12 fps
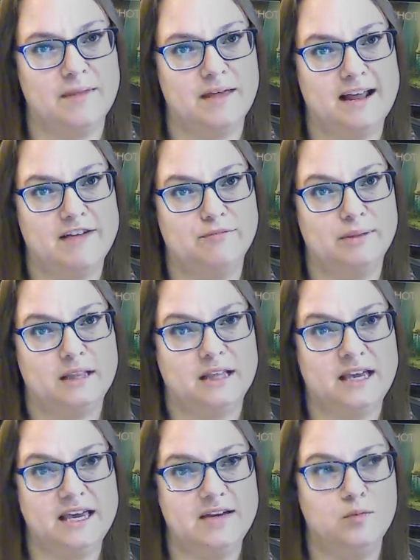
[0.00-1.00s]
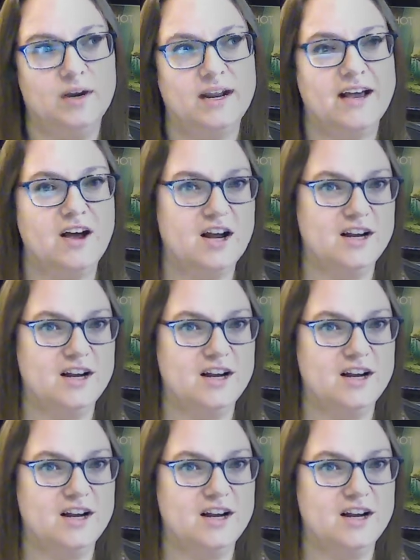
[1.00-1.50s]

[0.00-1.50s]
that I've played when I got